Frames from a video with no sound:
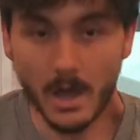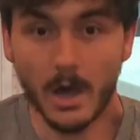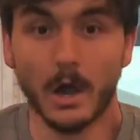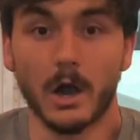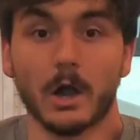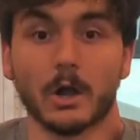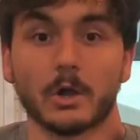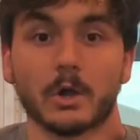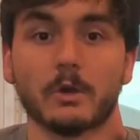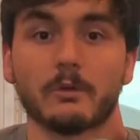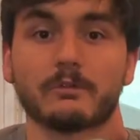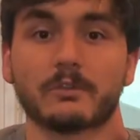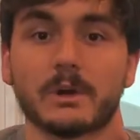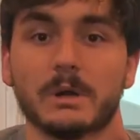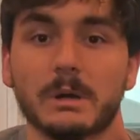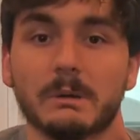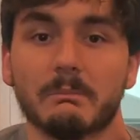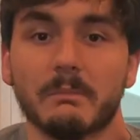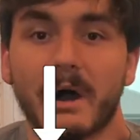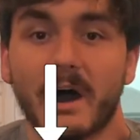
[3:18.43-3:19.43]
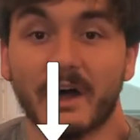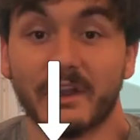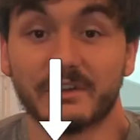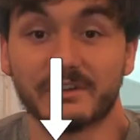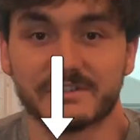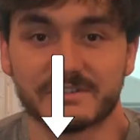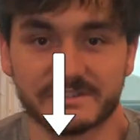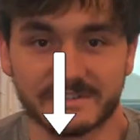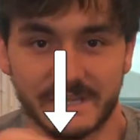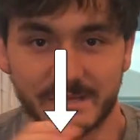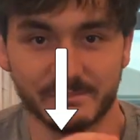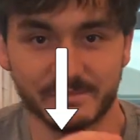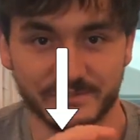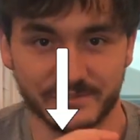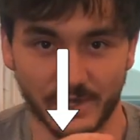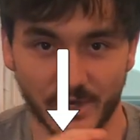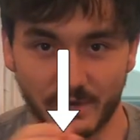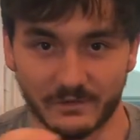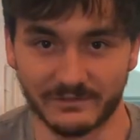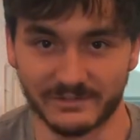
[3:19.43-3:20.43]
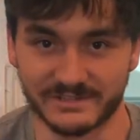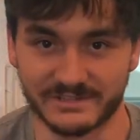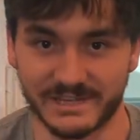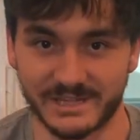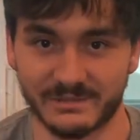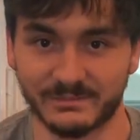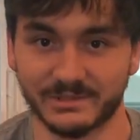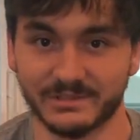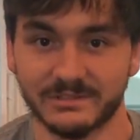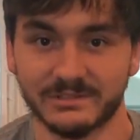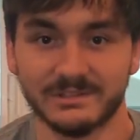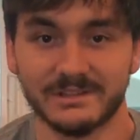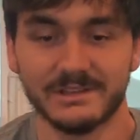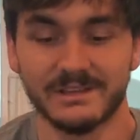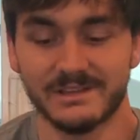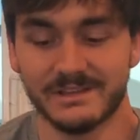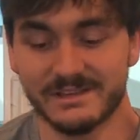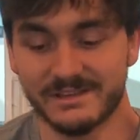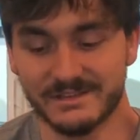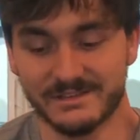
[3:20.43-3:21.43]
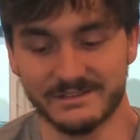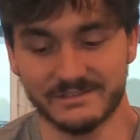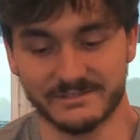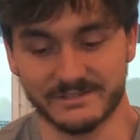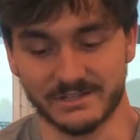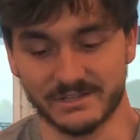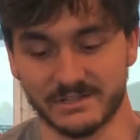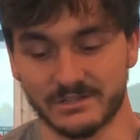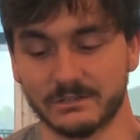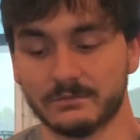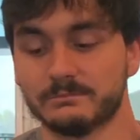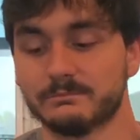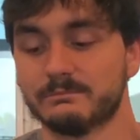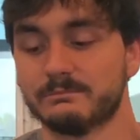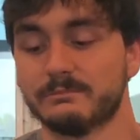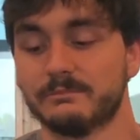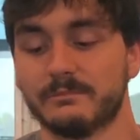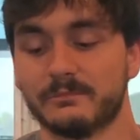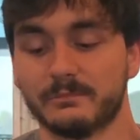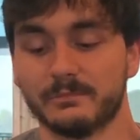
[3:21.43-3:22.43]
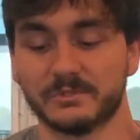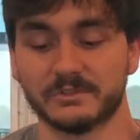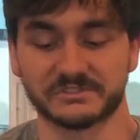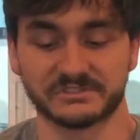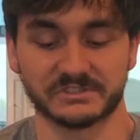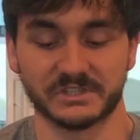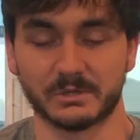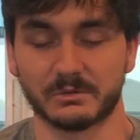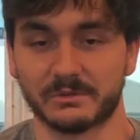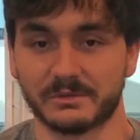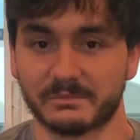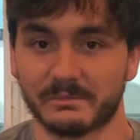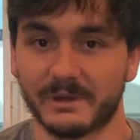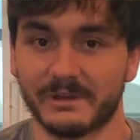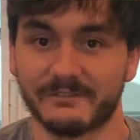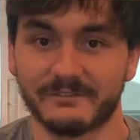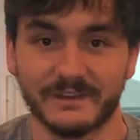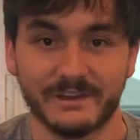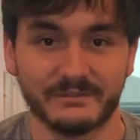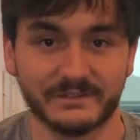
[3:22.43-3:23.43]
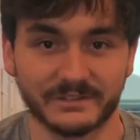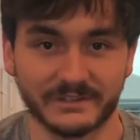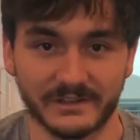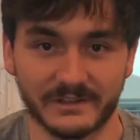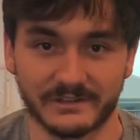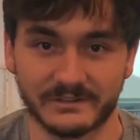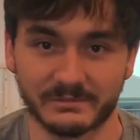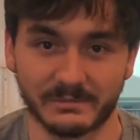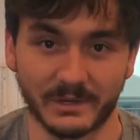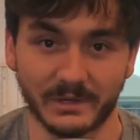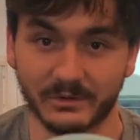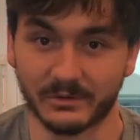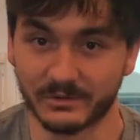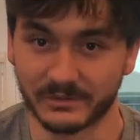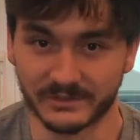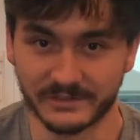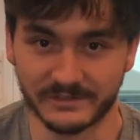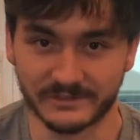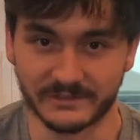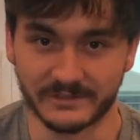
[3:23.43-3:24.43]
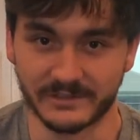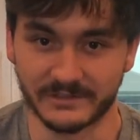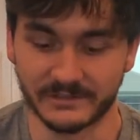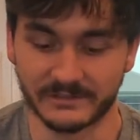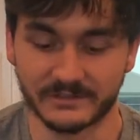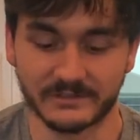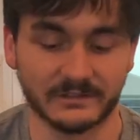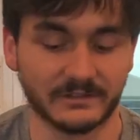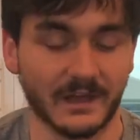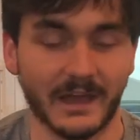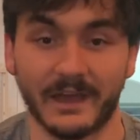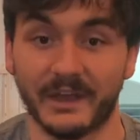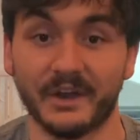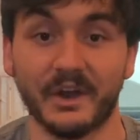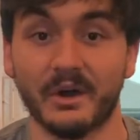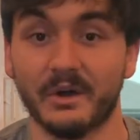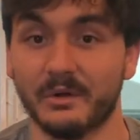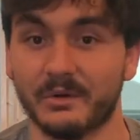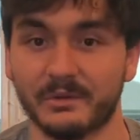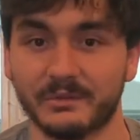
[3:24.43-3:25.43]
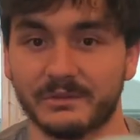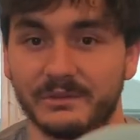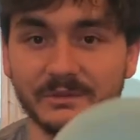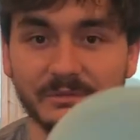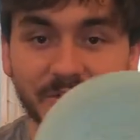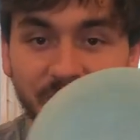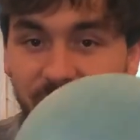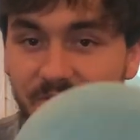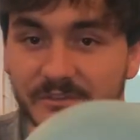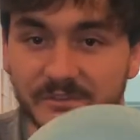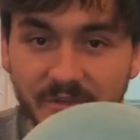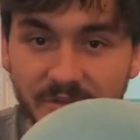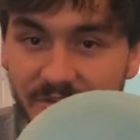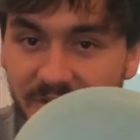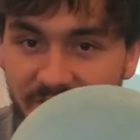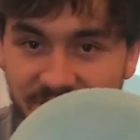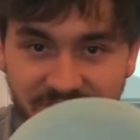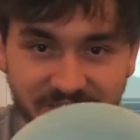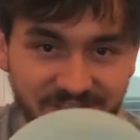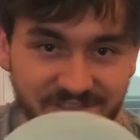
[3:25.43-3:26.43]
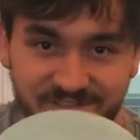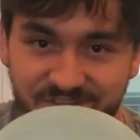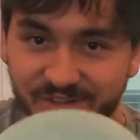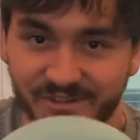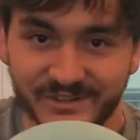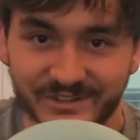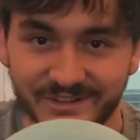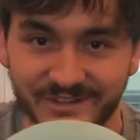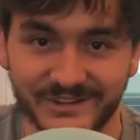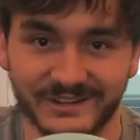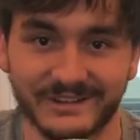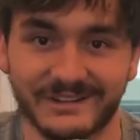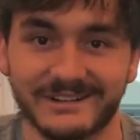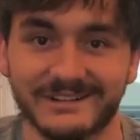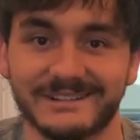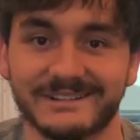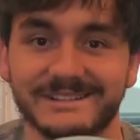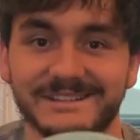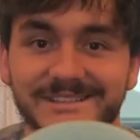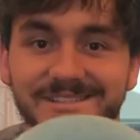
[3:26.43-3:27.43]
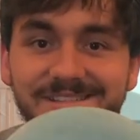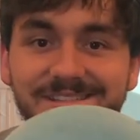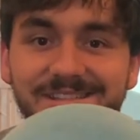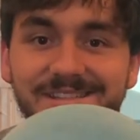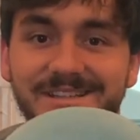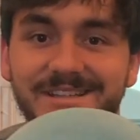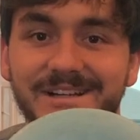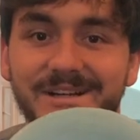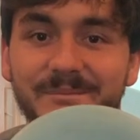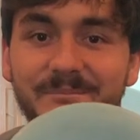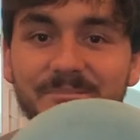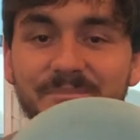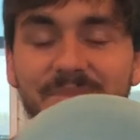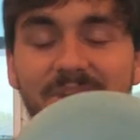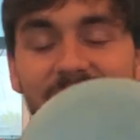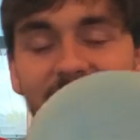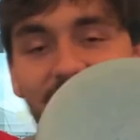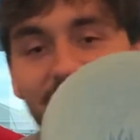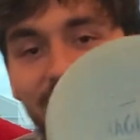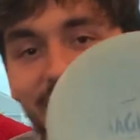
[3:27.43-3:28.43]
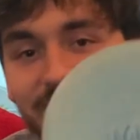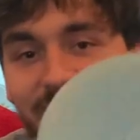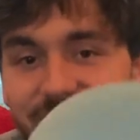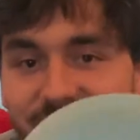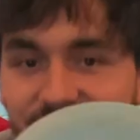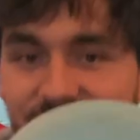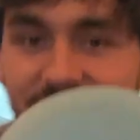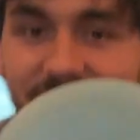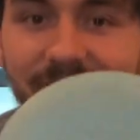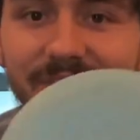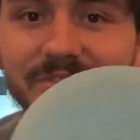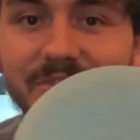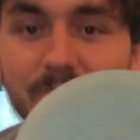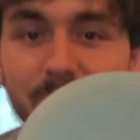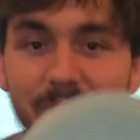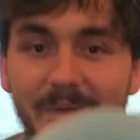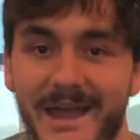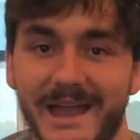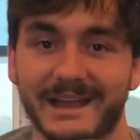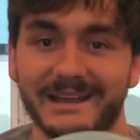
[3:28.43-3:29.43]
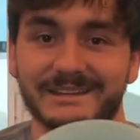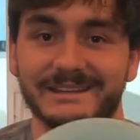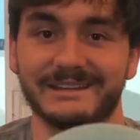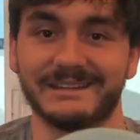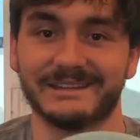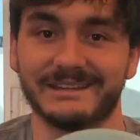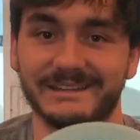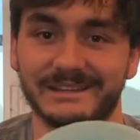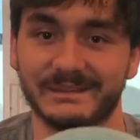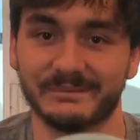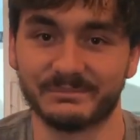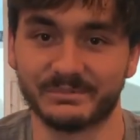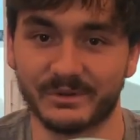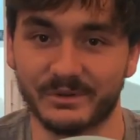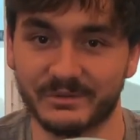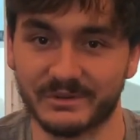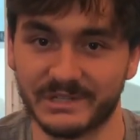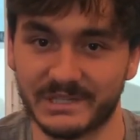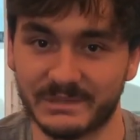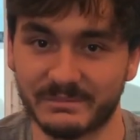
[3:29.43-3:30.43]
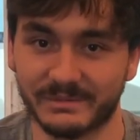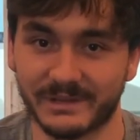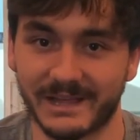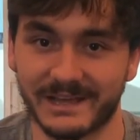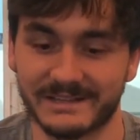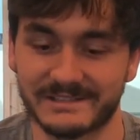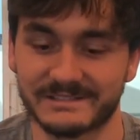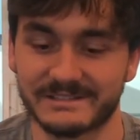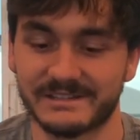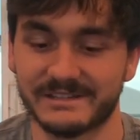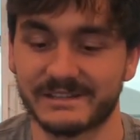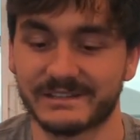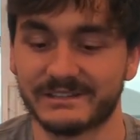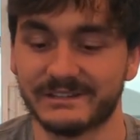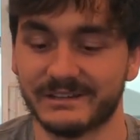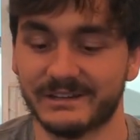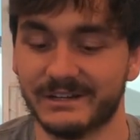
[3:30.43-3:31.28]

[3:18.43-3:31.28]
I'll go from understable to overstable. So we'll start with my favorite disc, my oldest disc I own. This is the disc that started it all. It's the Discraft Magnet in the Pro D plastic.